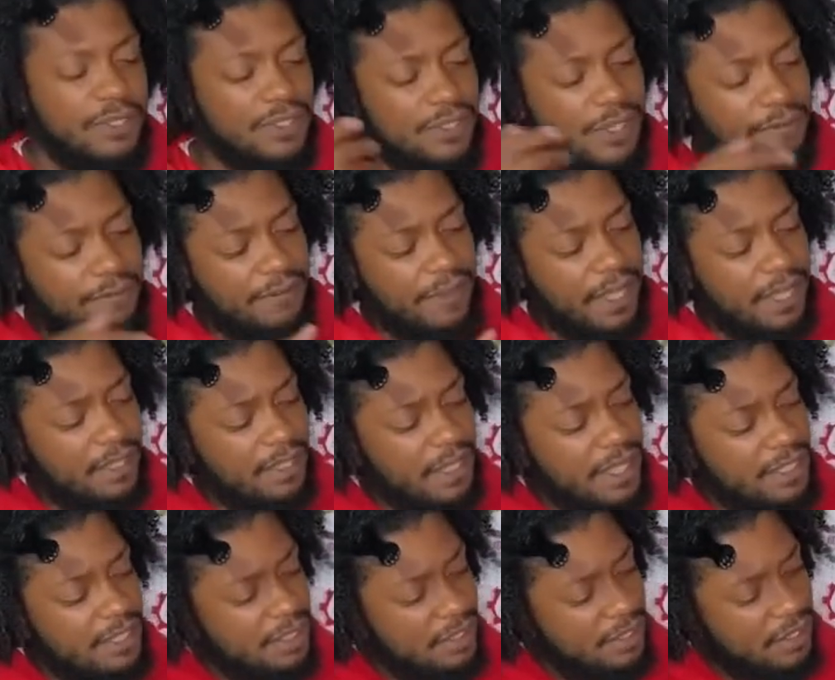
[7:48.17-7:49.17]
So I feel like
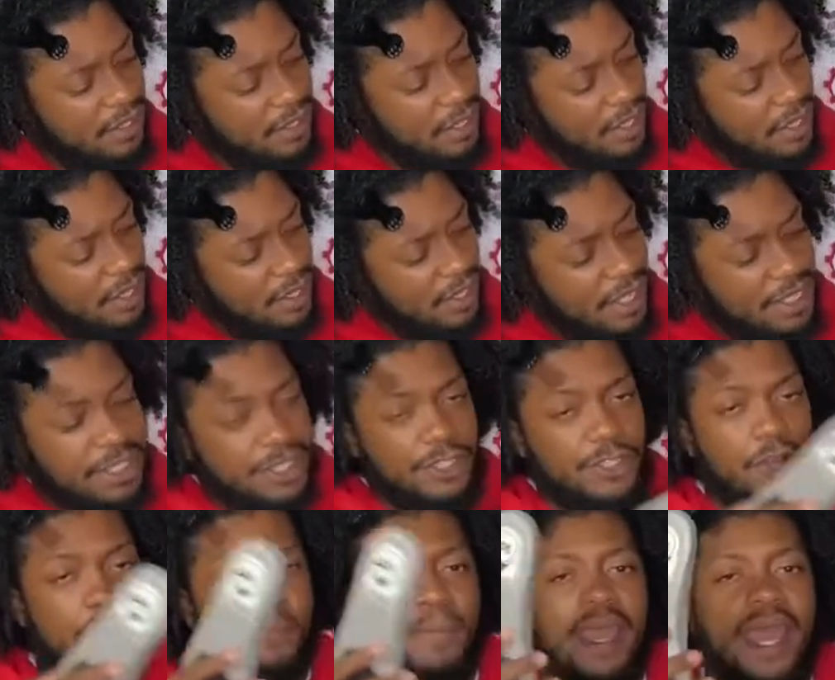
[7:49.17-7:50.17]
that's a
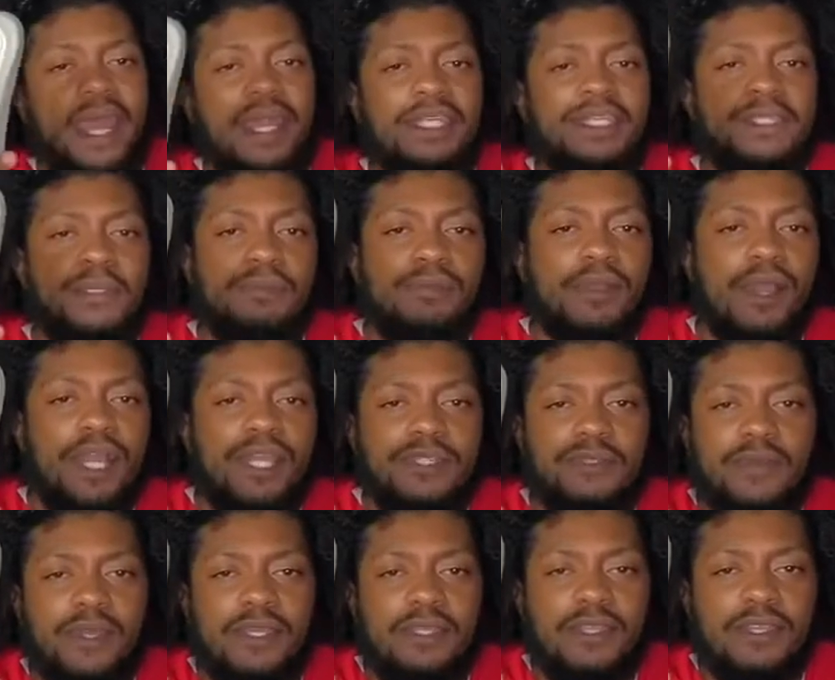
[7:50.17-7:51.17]
dope added surprise
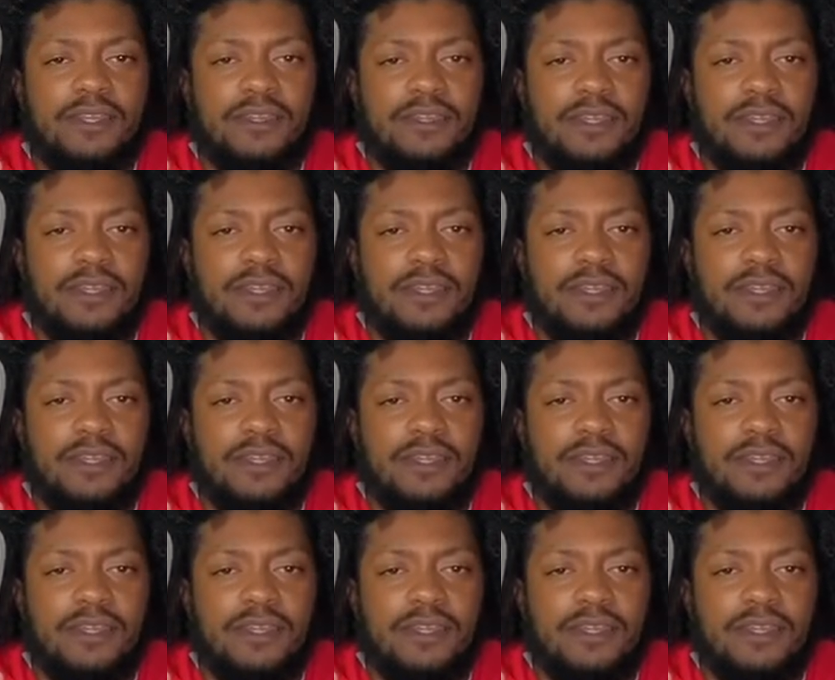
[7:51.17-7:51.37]
right there.